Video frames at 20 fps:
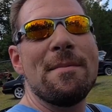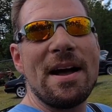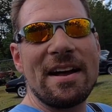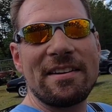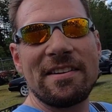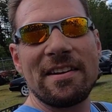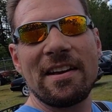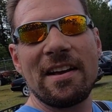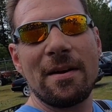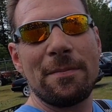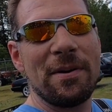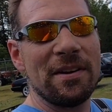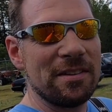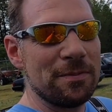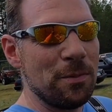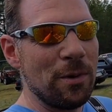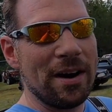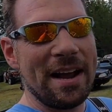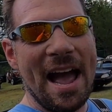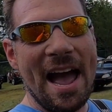I'm actually gonna put
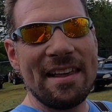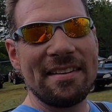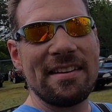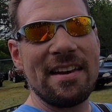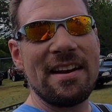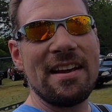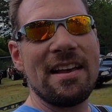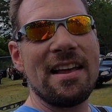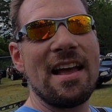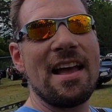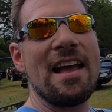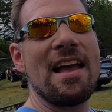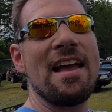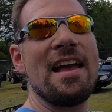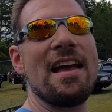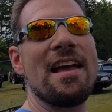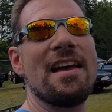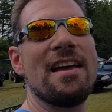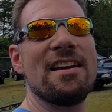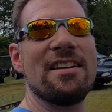some more gas in it
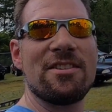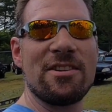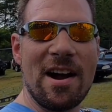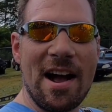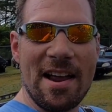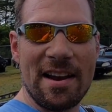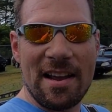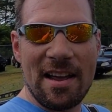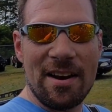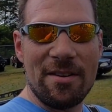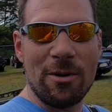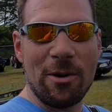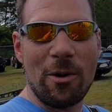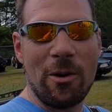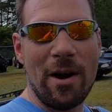and try it again real